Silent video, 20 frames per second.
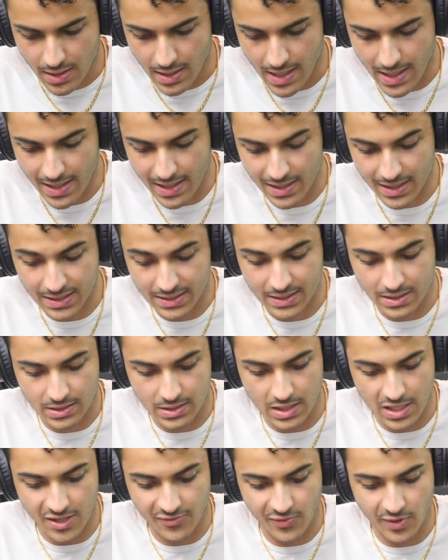And
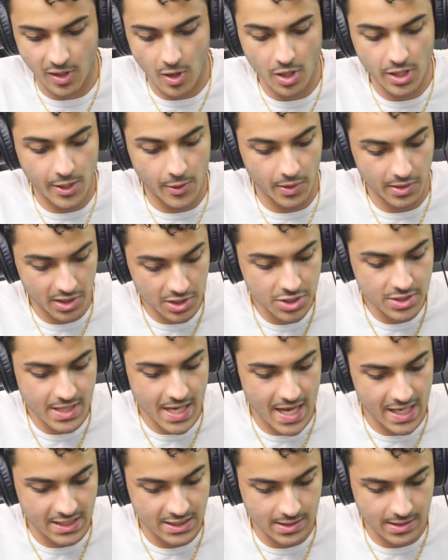if you go on the religious
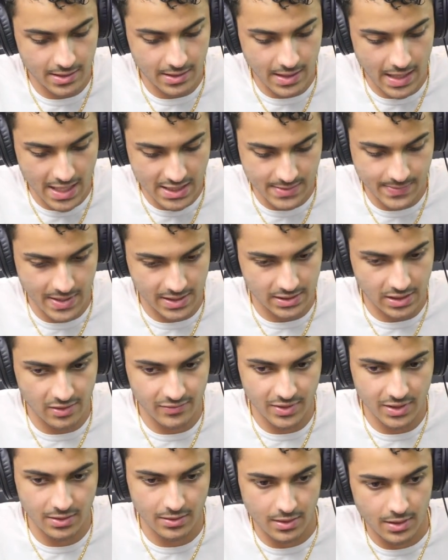aspect of
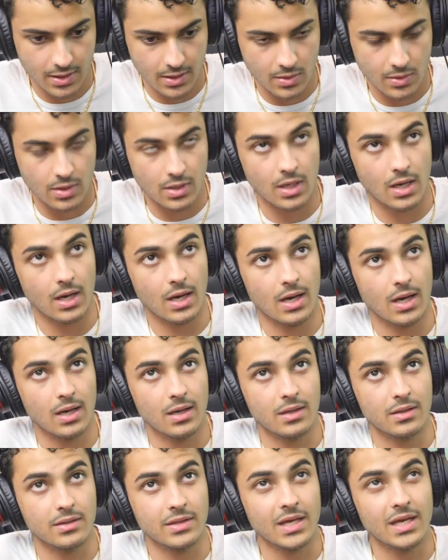it,
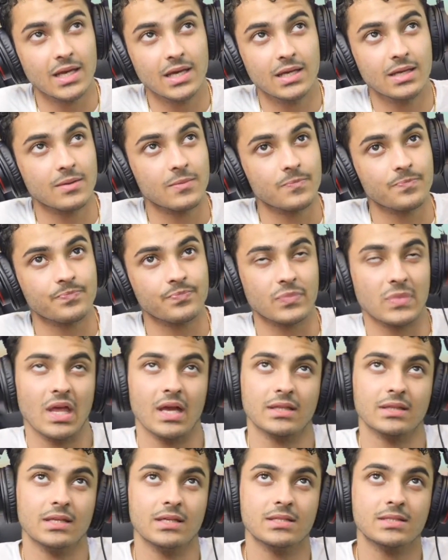
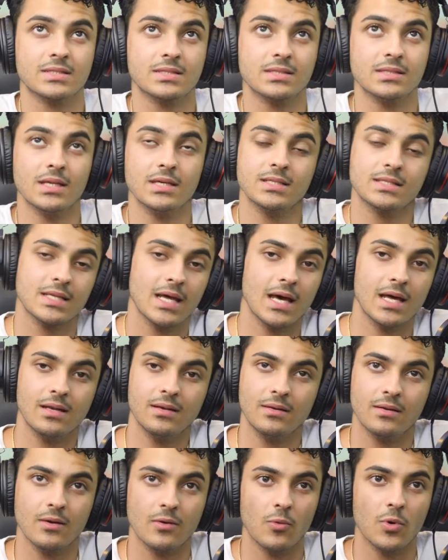they said,
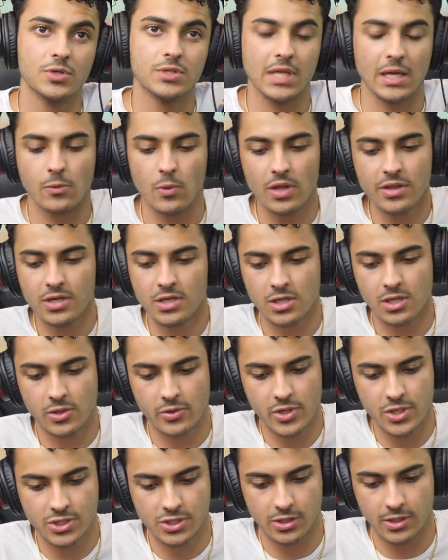which like whether you're
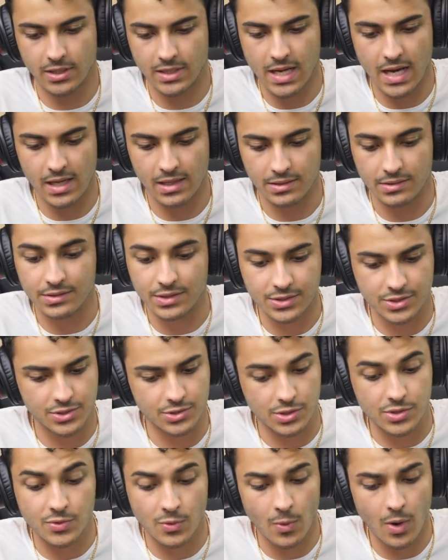Christian or not, this is
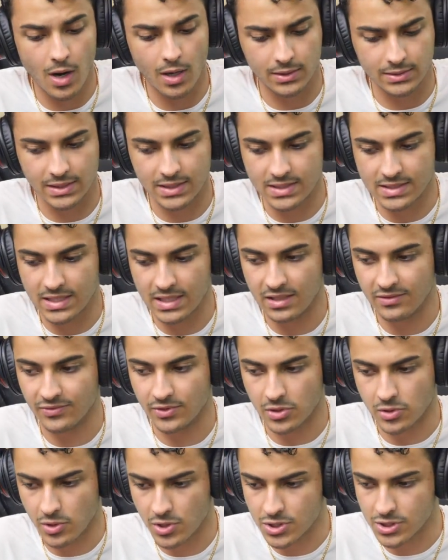just wrong. They said if
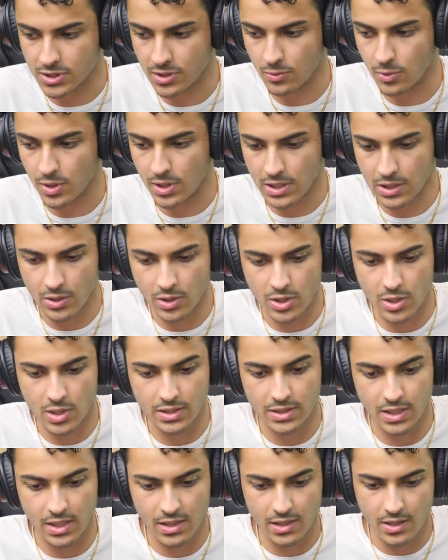you're Christian, we'll kill you, and